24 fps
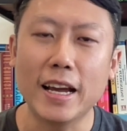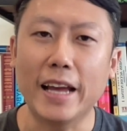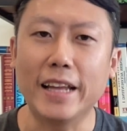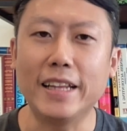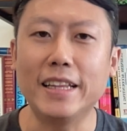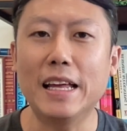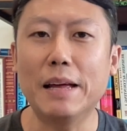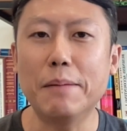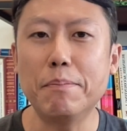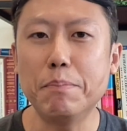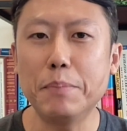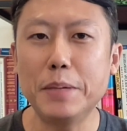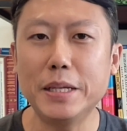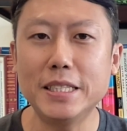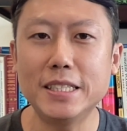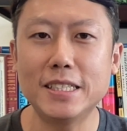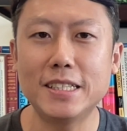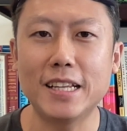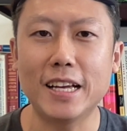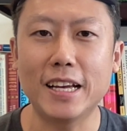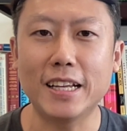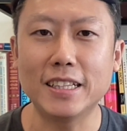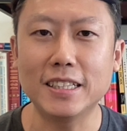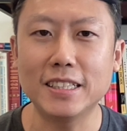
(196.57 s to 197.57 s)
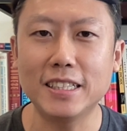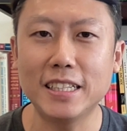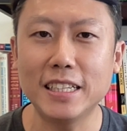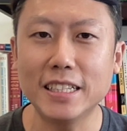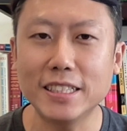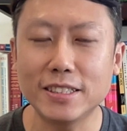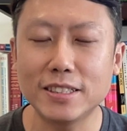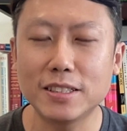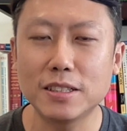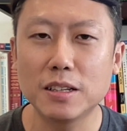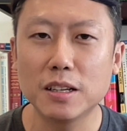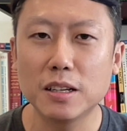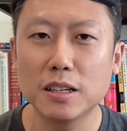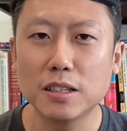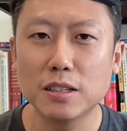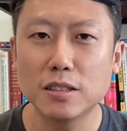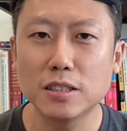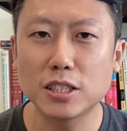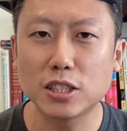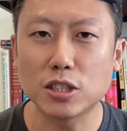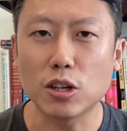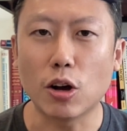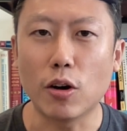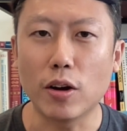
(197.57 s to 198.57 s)
And that means that this
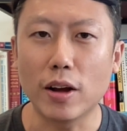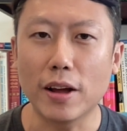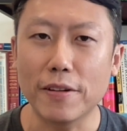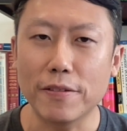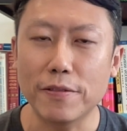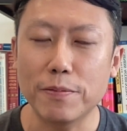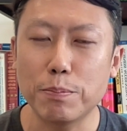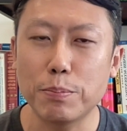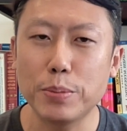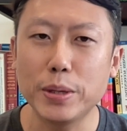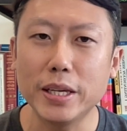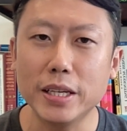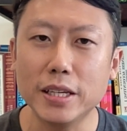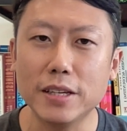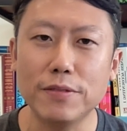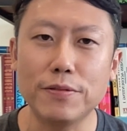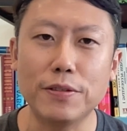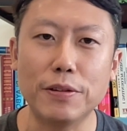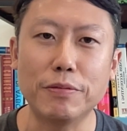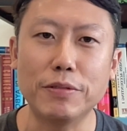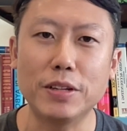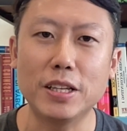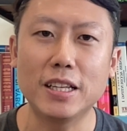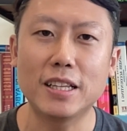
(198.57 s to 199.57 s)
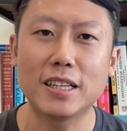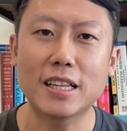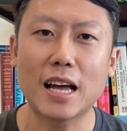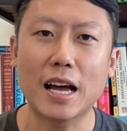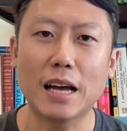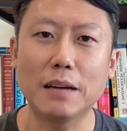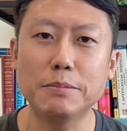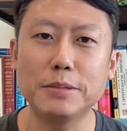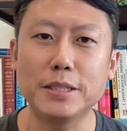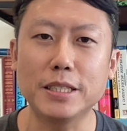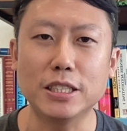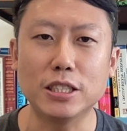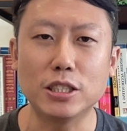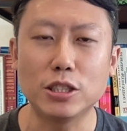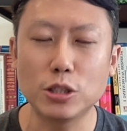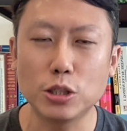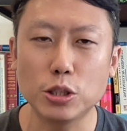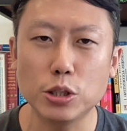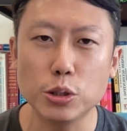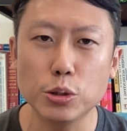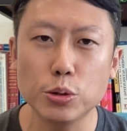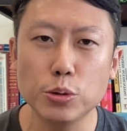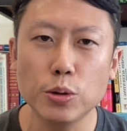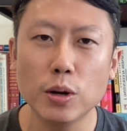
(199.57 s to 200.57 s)
stock at P 50 times is
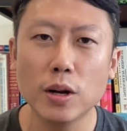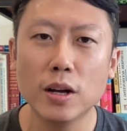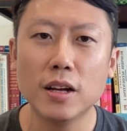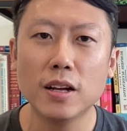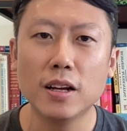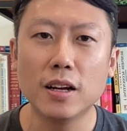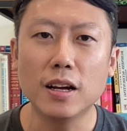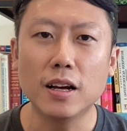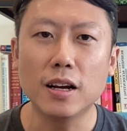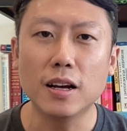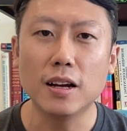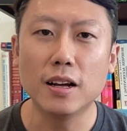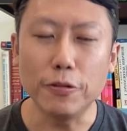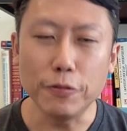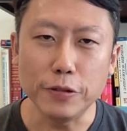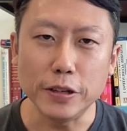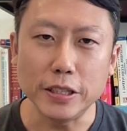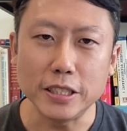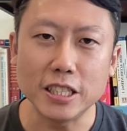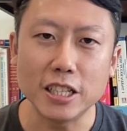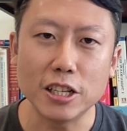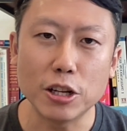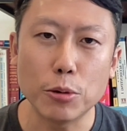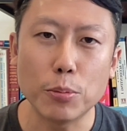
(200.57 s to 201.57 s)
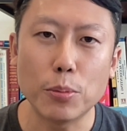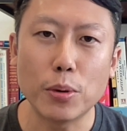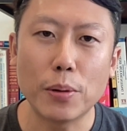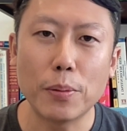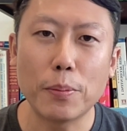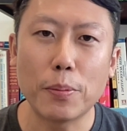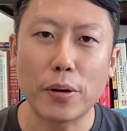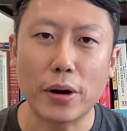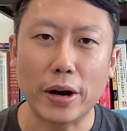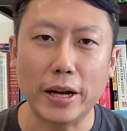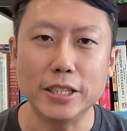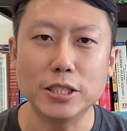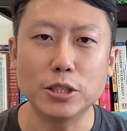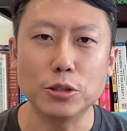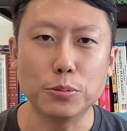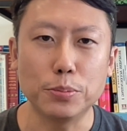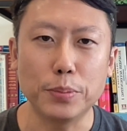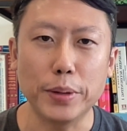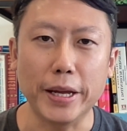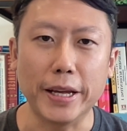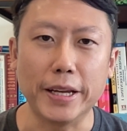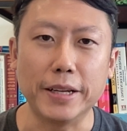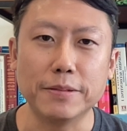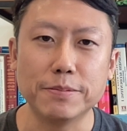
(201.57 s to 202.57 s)
still a reasonable price to
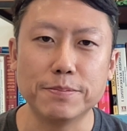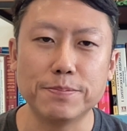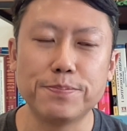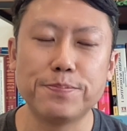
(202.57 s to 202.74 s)
pay.